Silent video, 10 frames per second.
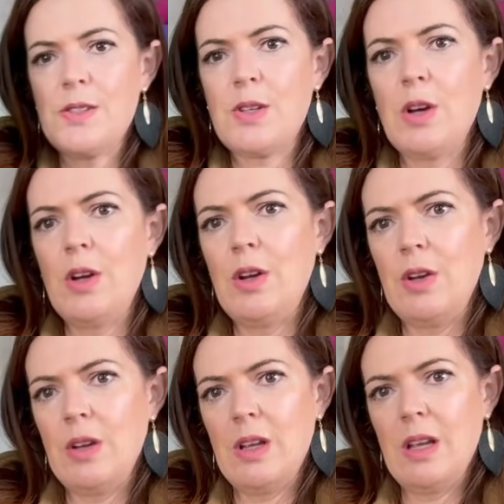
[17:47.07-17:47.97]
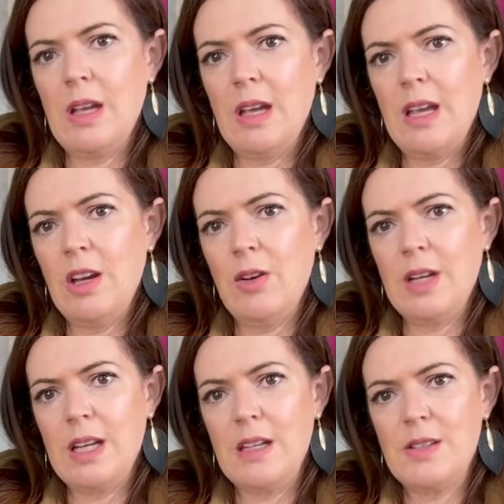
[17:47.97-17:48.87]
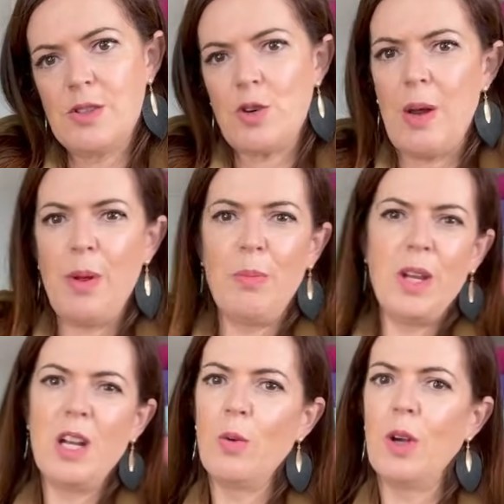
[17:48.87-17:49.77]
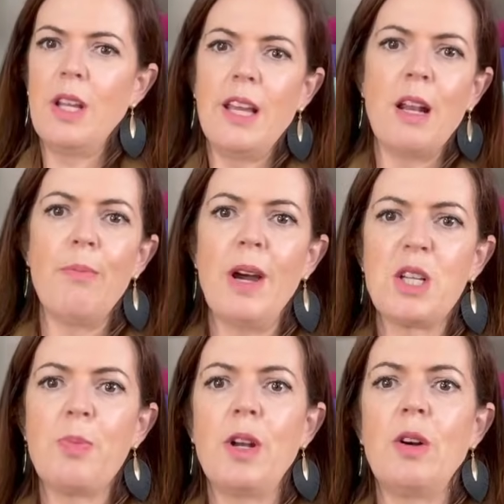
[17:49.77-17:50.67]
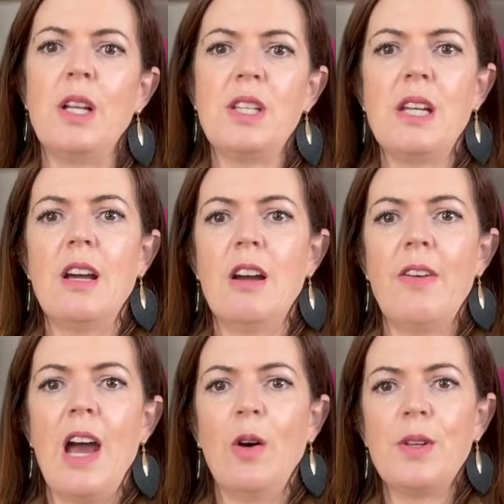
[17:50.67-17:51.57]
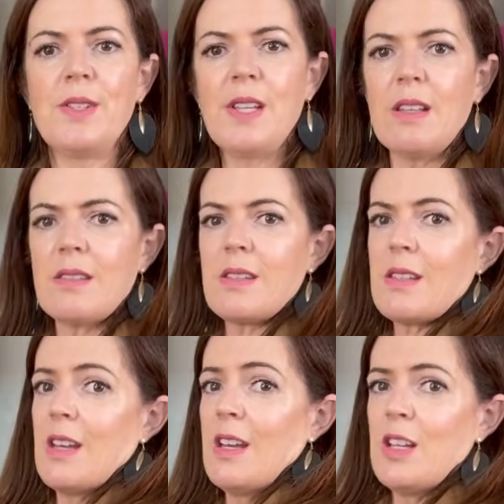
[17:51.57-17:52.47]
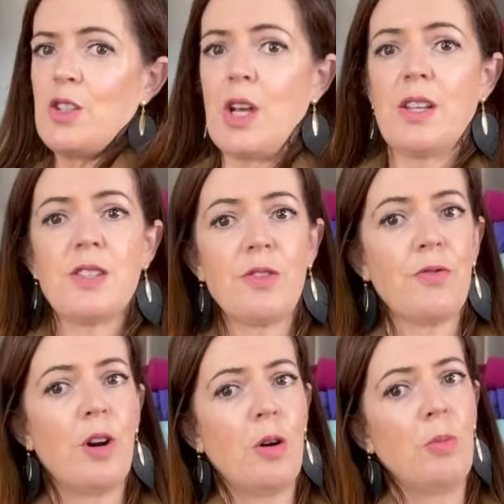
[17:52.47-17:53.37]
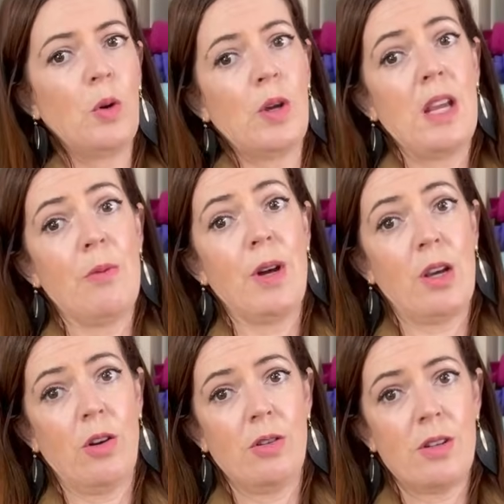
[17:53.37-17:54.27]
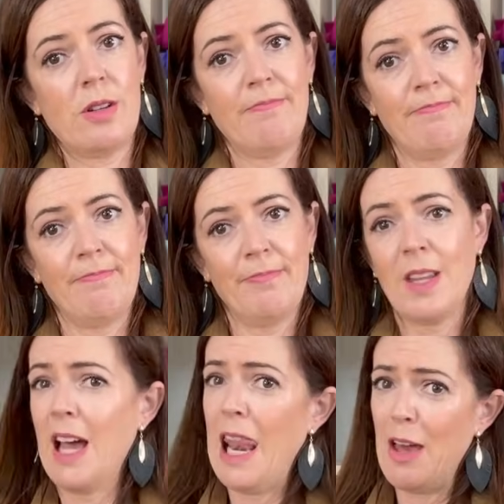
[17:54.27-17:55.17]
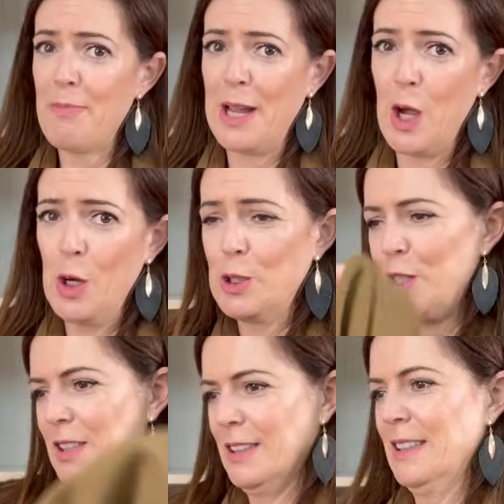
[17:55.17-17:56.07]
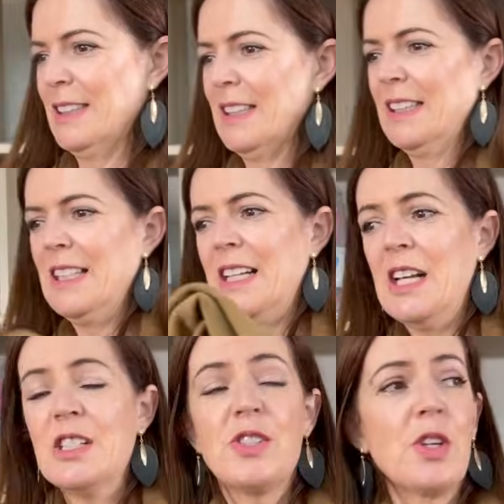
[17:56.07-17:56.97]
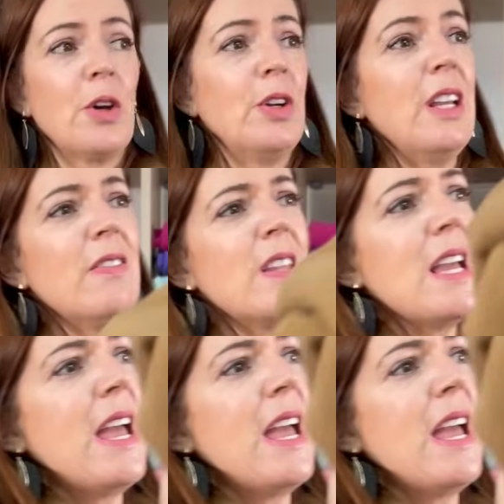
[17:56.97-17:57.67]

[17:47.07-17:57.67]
So here it is draping, but you know what? You get a much better idea of how it sits just from looking at my coat. Love my coat. So in the